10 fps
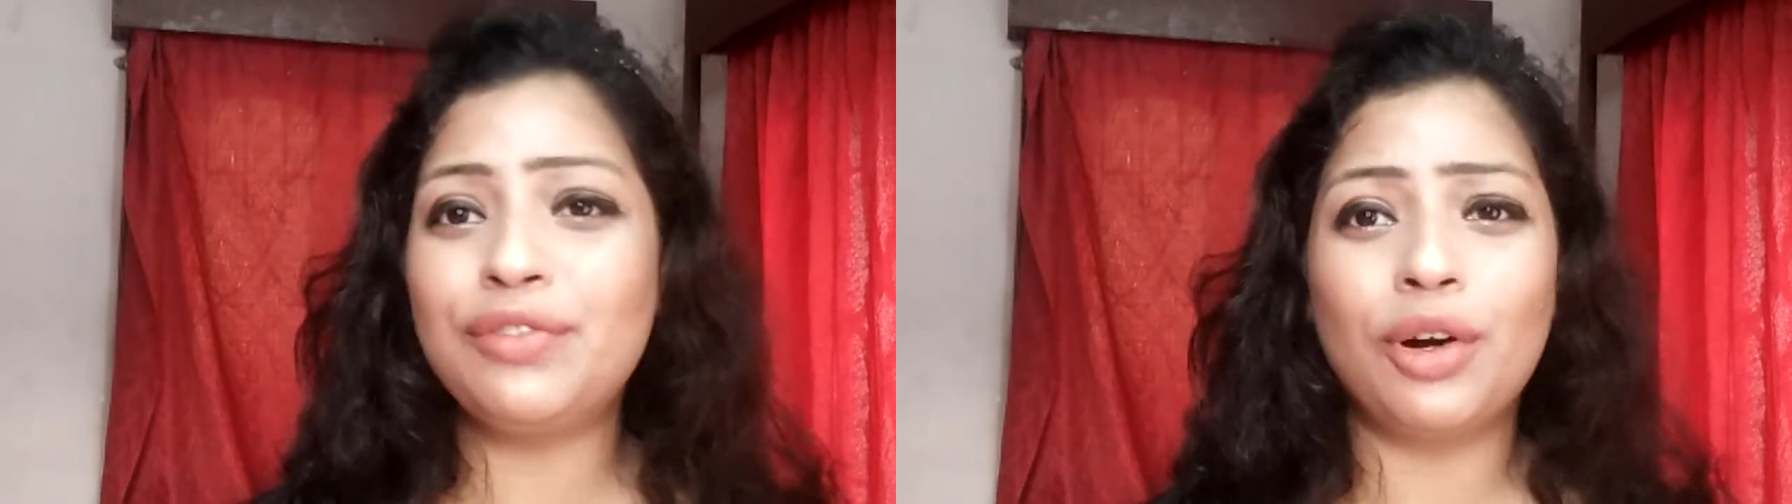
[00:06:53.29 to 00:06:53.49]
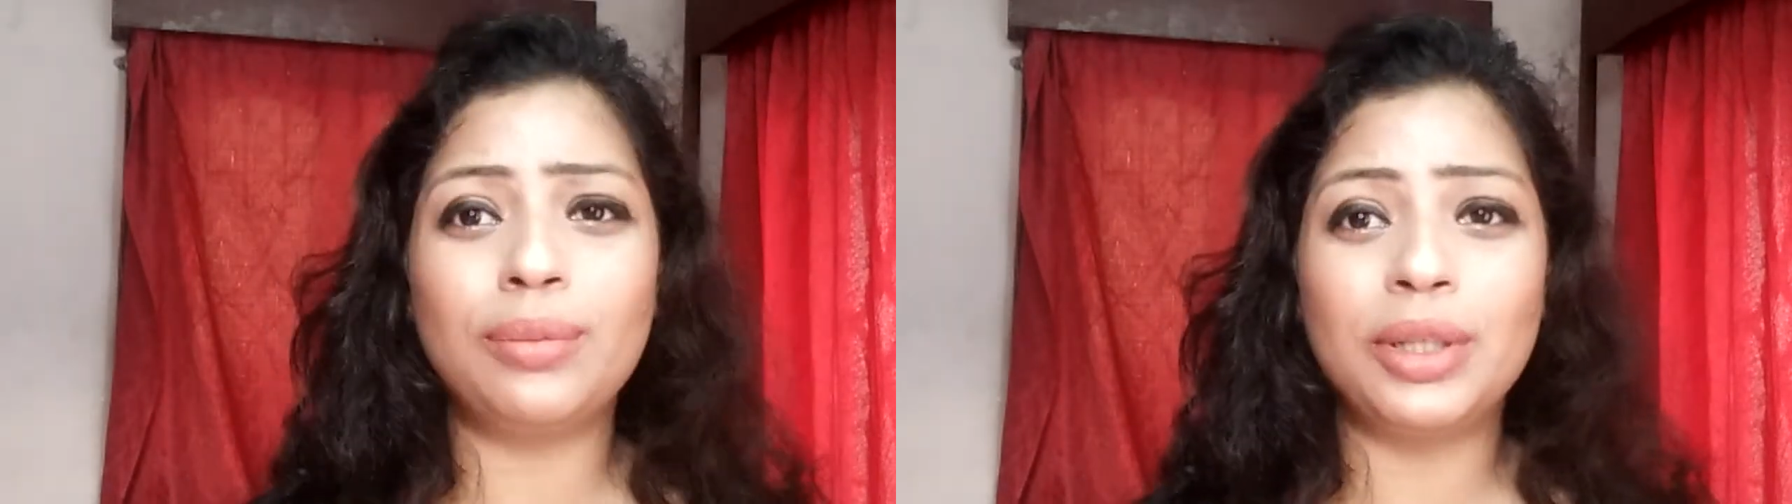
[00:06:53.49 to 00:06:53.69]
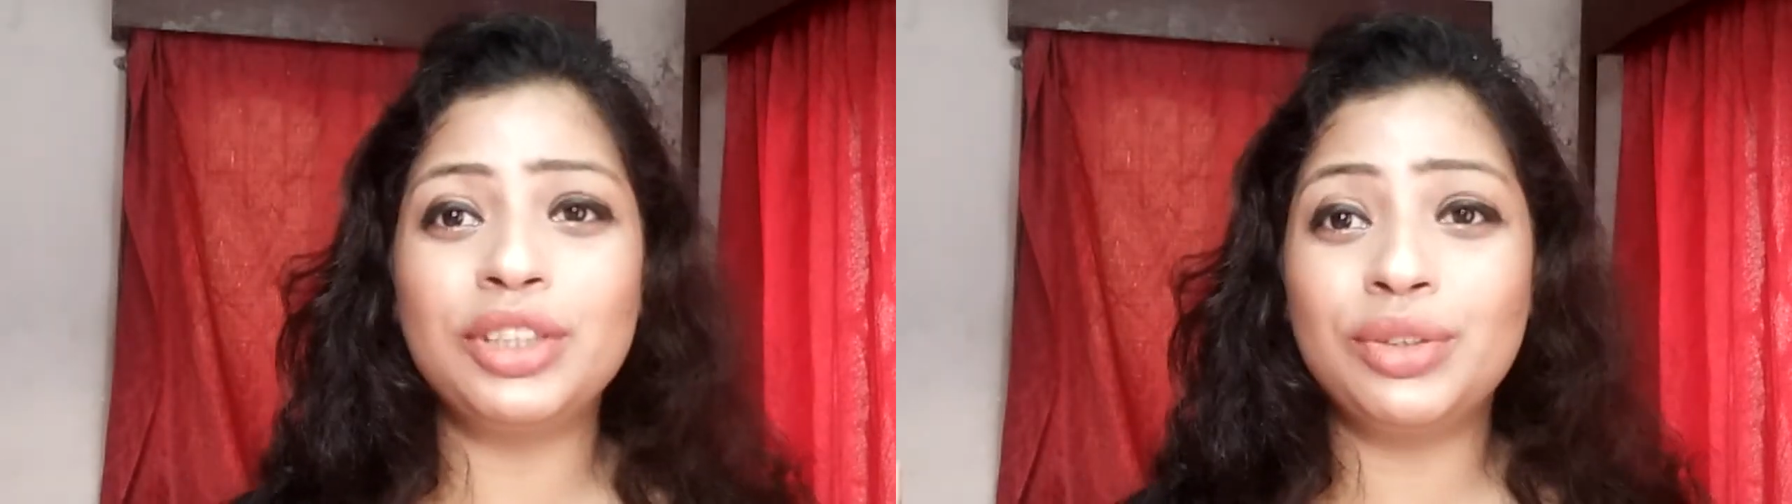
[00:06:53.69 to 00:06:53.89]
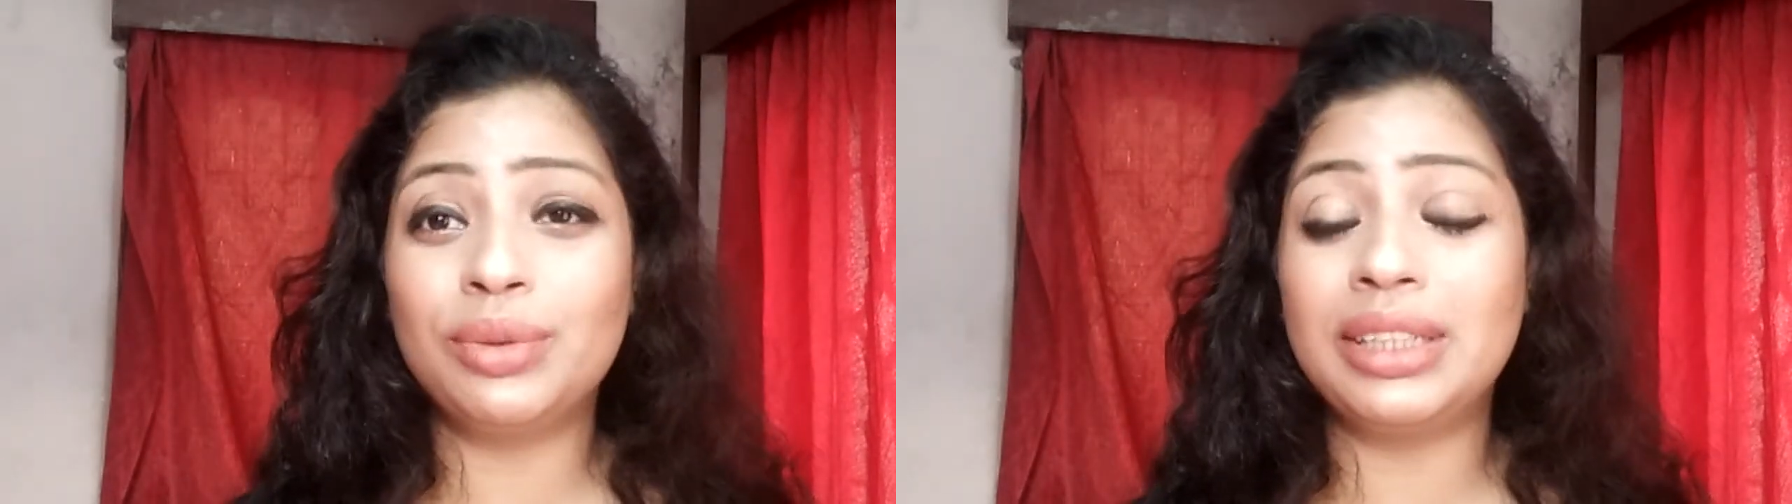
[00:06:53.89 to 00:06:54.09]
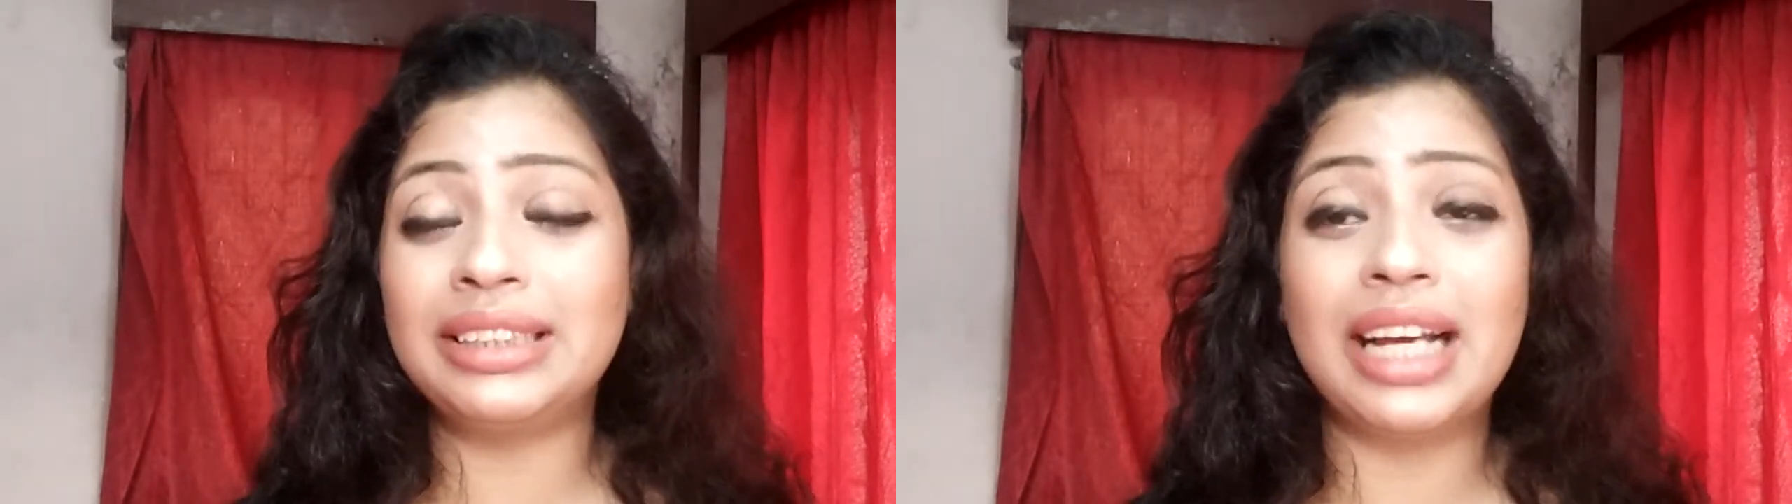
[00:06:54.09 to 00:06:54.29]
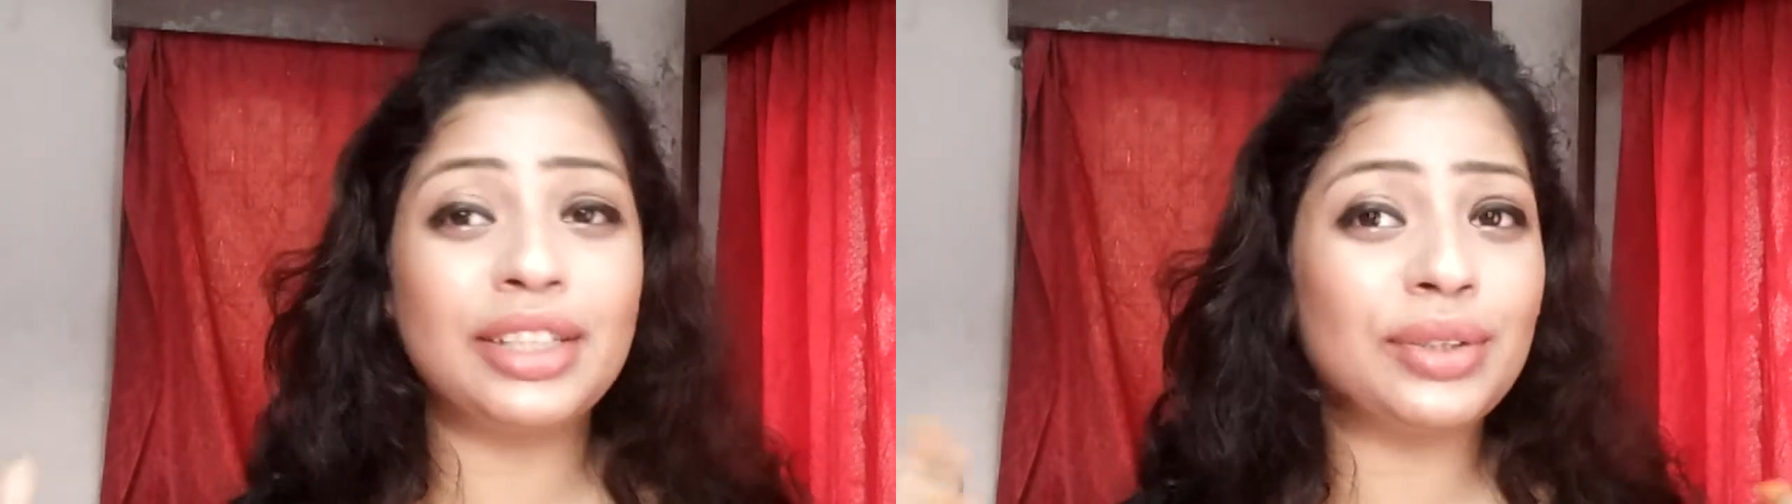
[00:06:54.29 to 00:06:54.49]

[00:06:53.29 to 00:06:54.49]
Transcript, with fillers: foremost rule is that